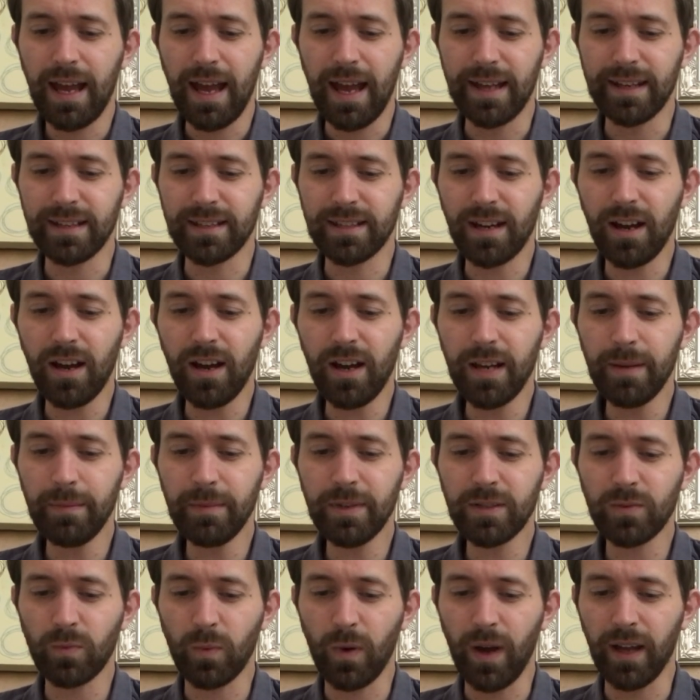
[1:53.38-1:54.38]
And time
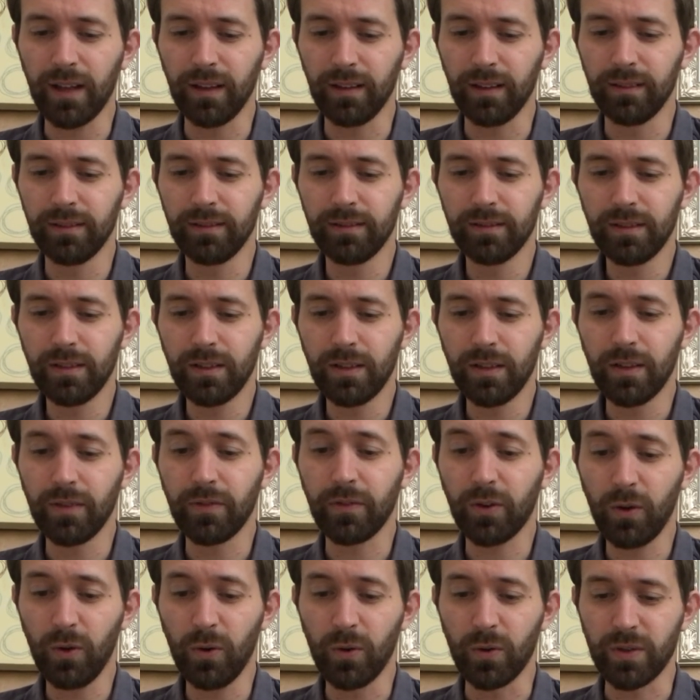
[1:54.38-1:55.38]
as well, of
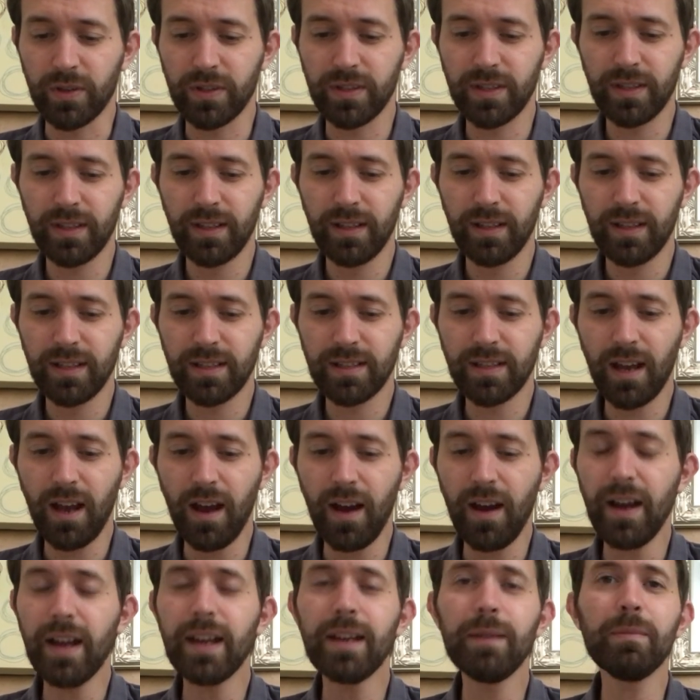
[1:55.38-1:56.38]
course.
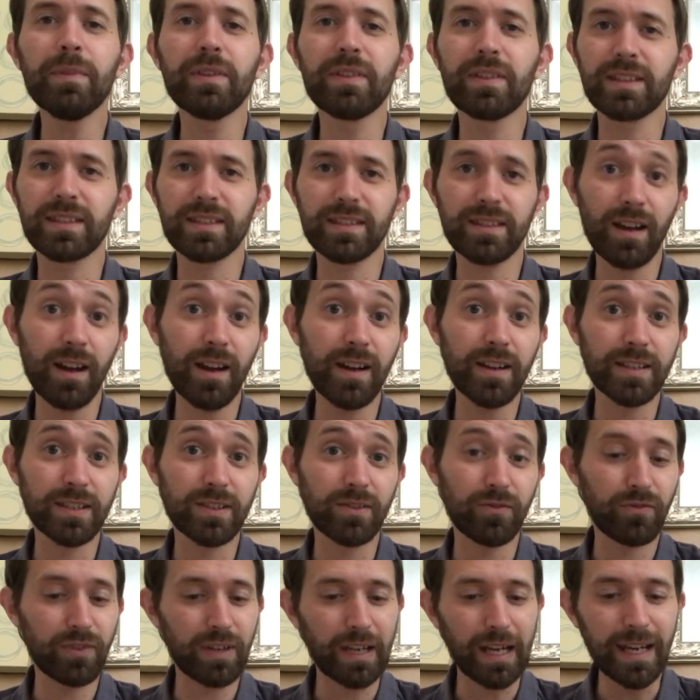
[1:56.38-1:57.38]
Time and the stars are
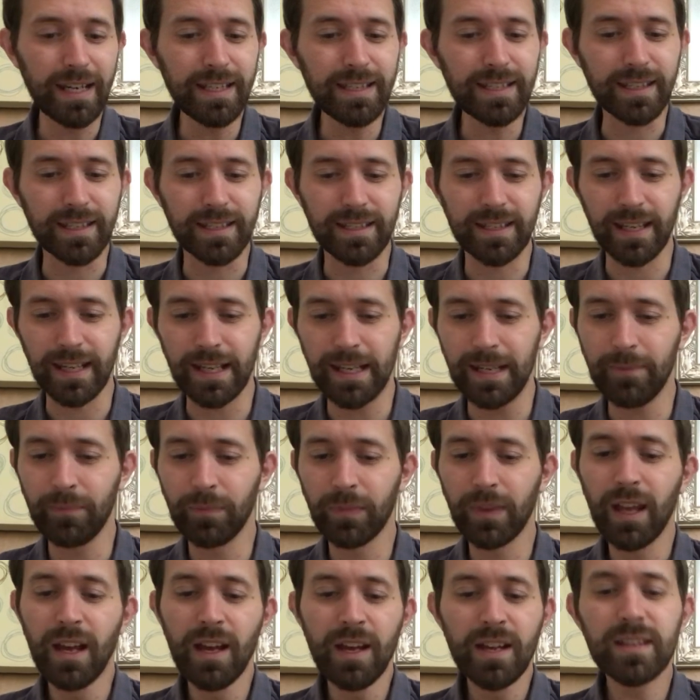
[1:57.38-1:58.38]
related, see?
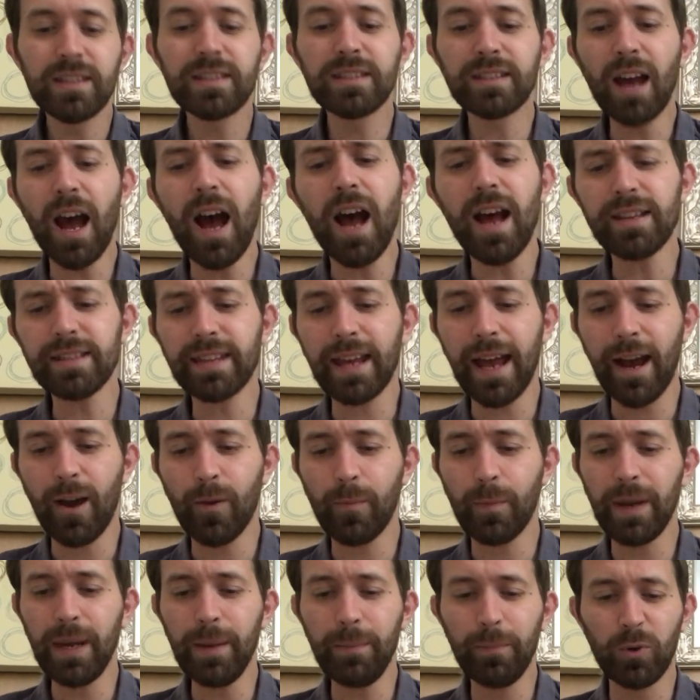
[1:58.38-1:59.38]
Stars are how
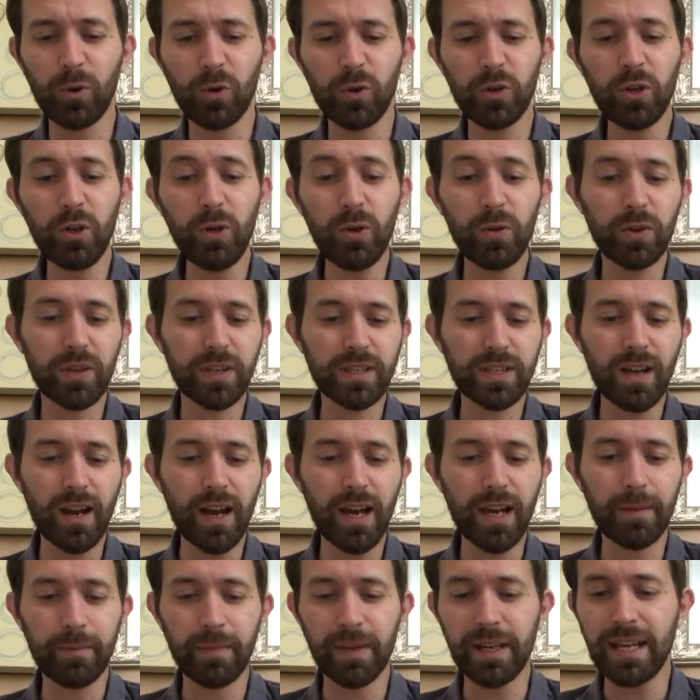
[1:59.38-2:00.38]
people knew the
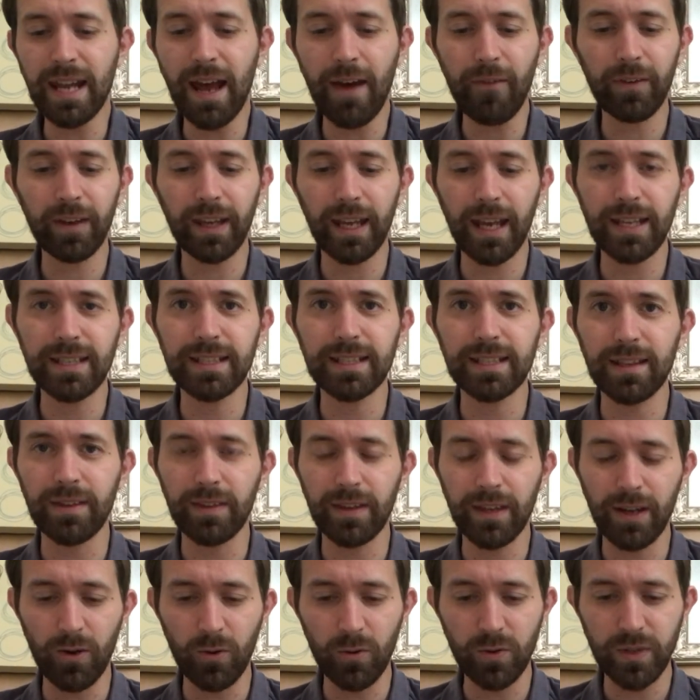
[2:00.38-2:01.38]
time and navigated in
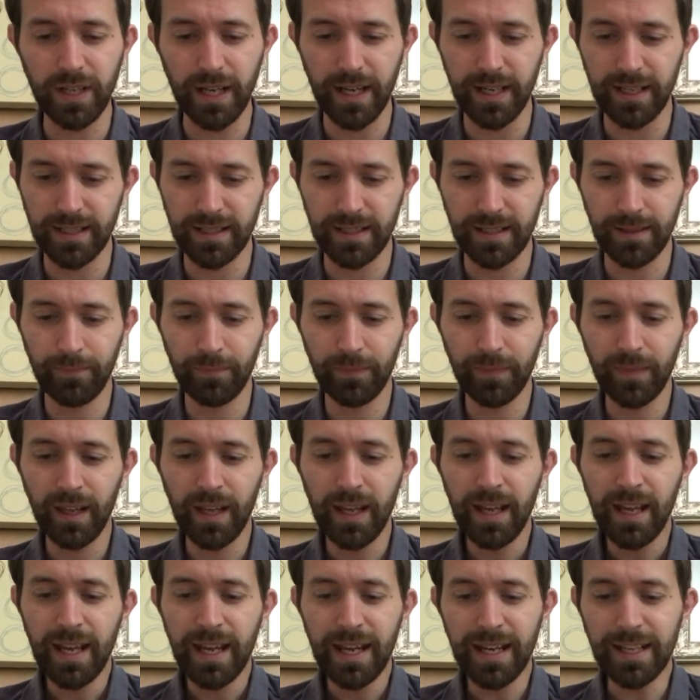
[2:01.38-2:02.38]
the old days.
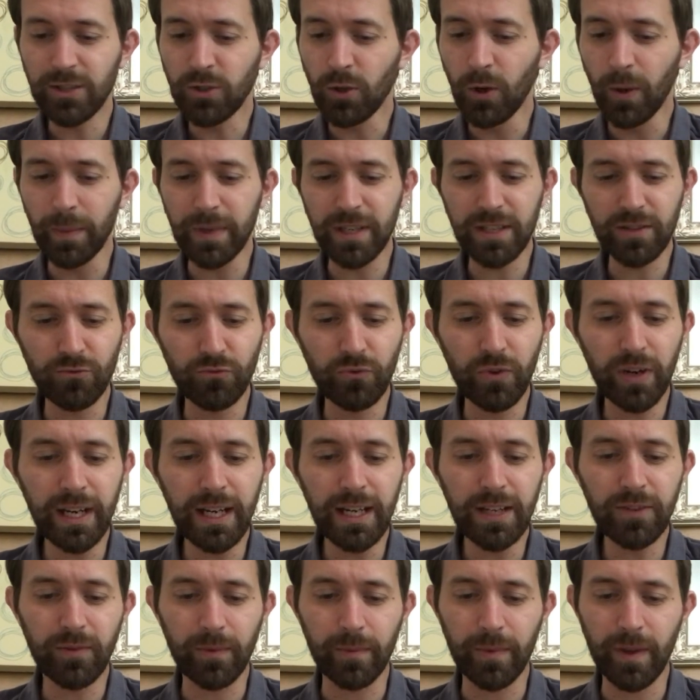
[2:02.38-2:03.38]
He taught me
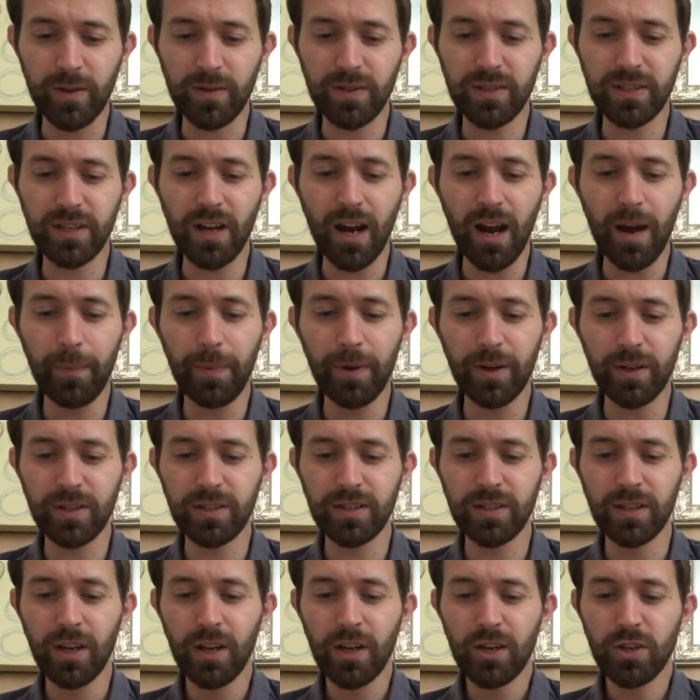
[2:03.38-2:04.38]
read from those star
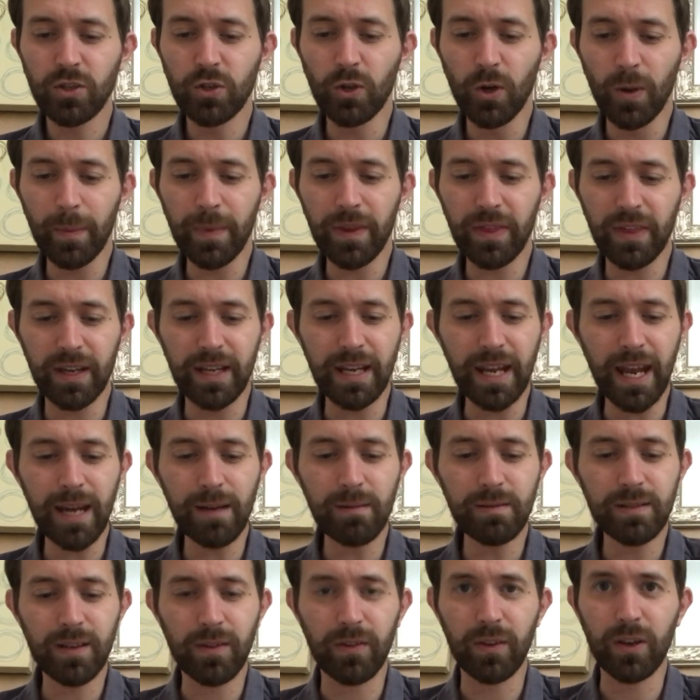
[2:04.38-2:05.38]
books, taught me the
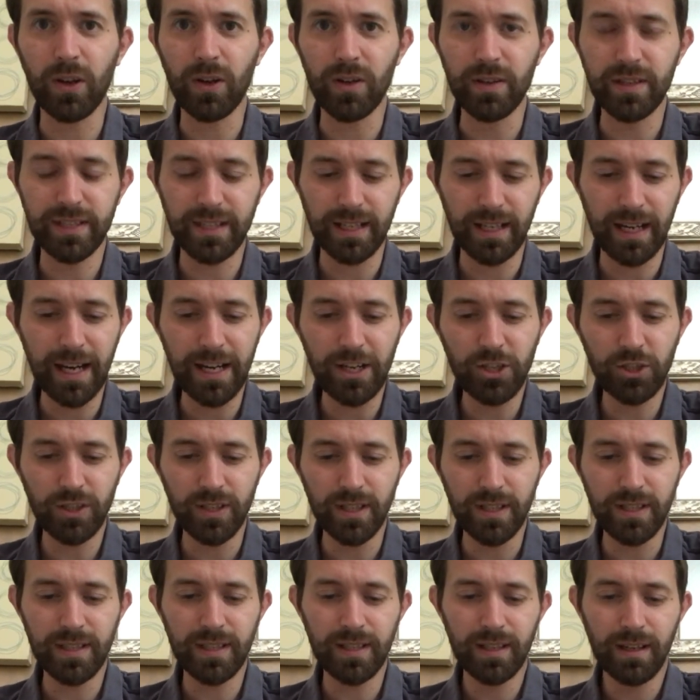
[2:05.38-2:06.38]
names of the
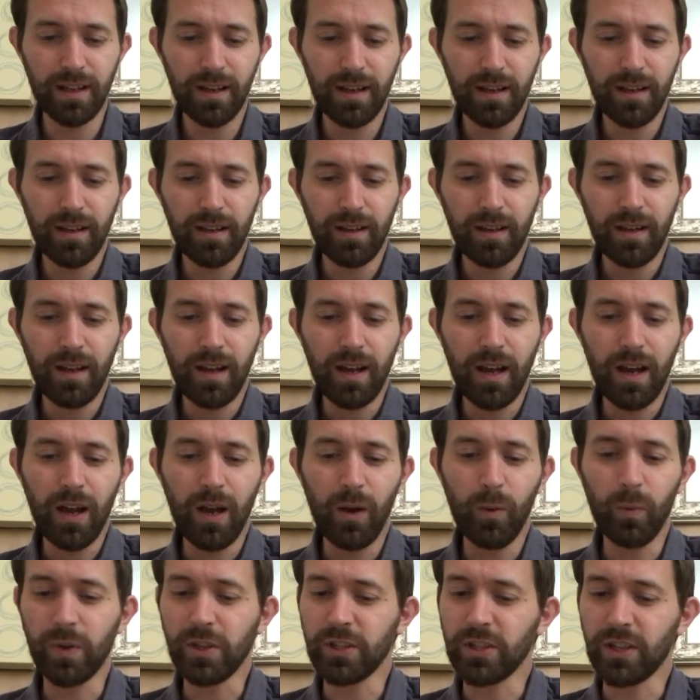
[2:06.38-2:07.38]
constellations. I
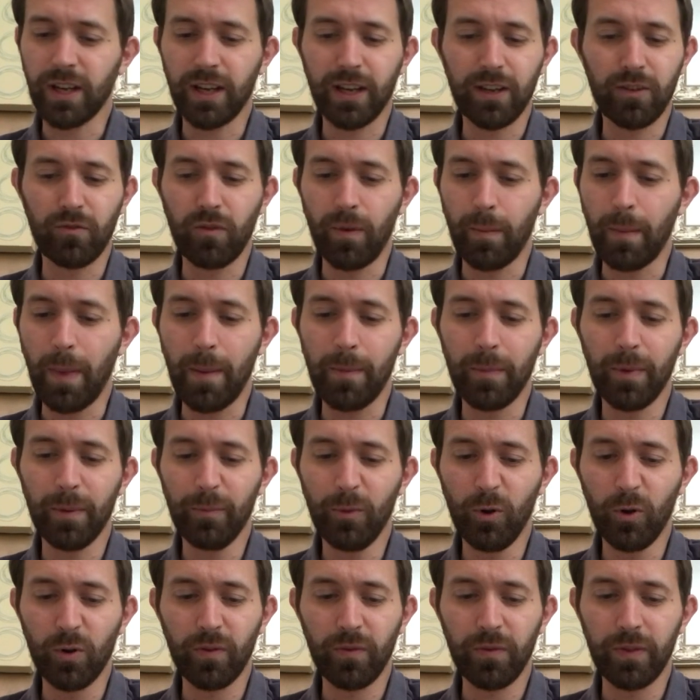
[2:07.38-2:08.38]
wish I could remember
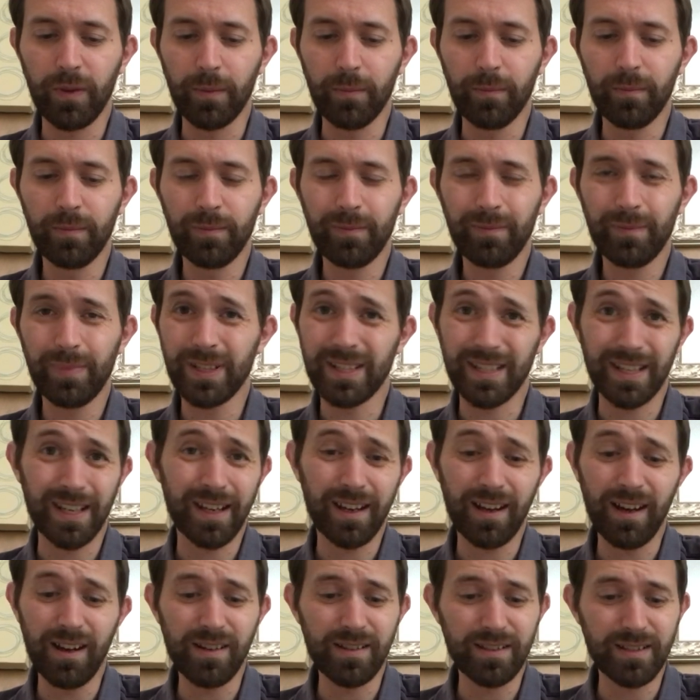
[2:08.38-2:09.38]
more of them, but I
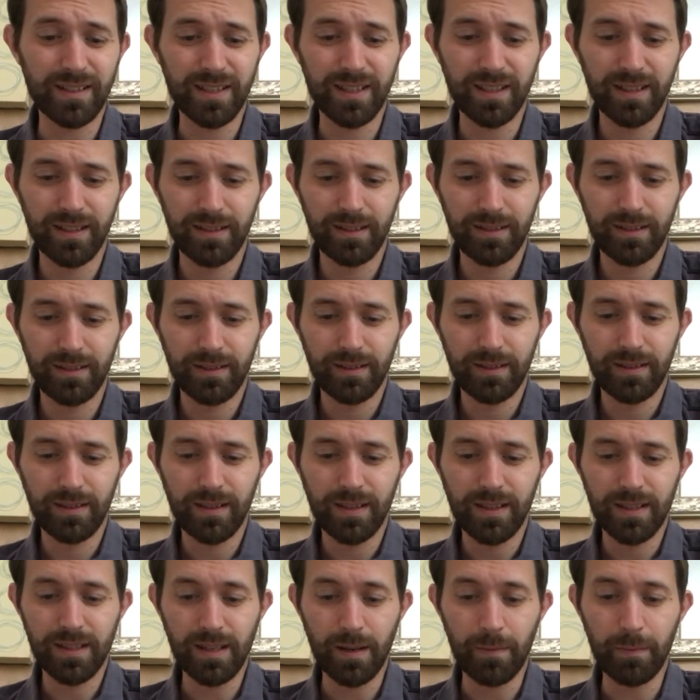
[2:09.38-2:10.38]
can't.
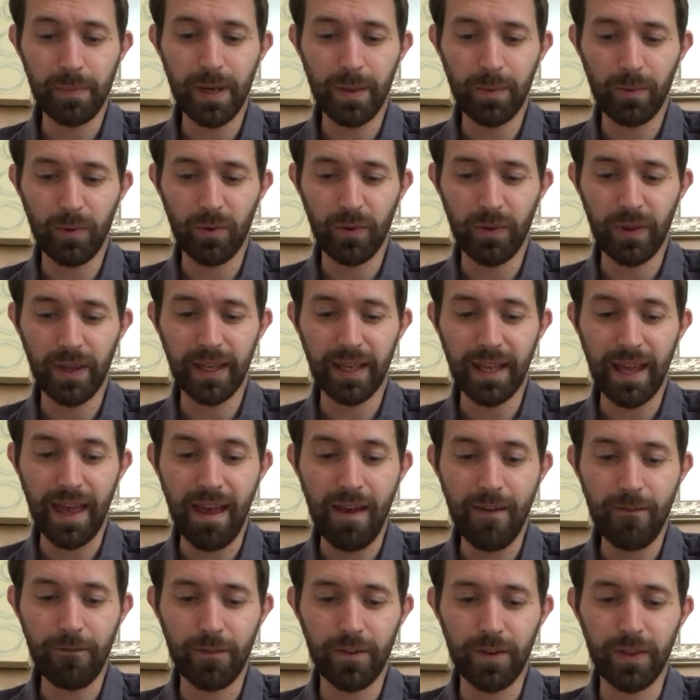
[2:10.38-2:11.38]
Some people think
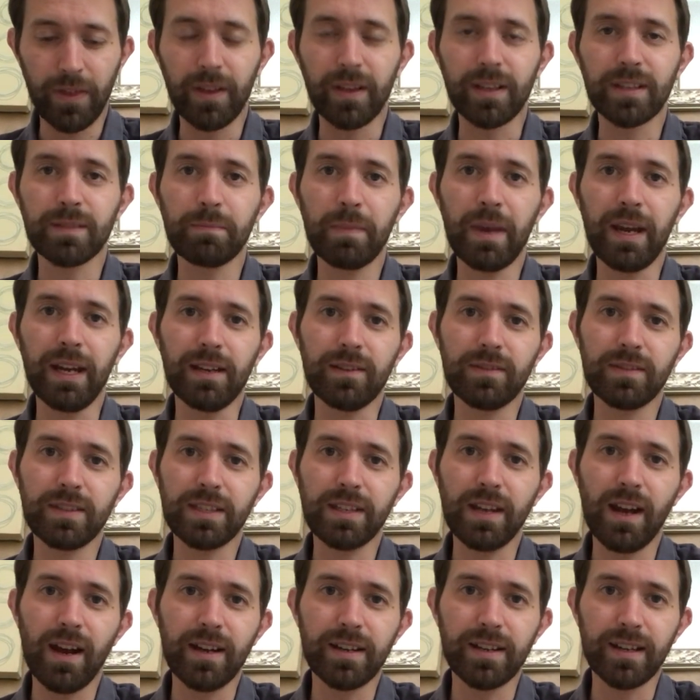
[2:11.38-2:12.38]
everything's made of
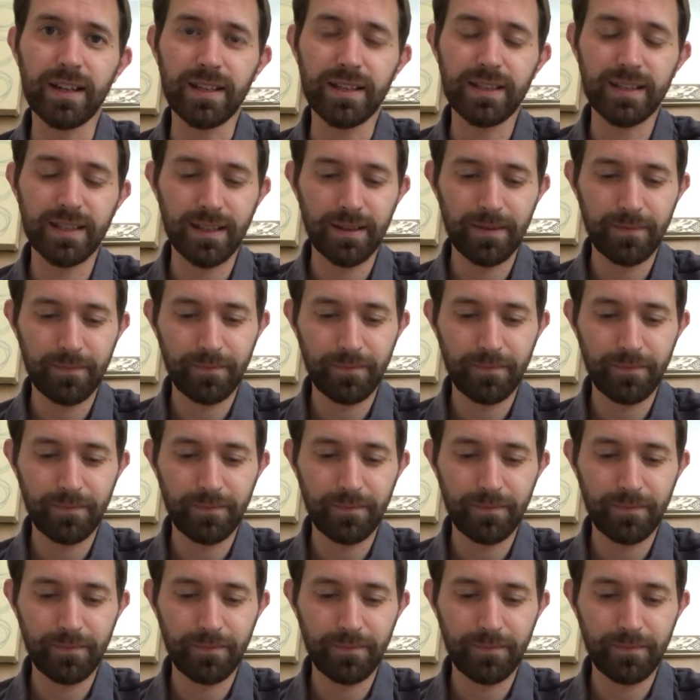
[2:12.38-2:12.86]
stardust.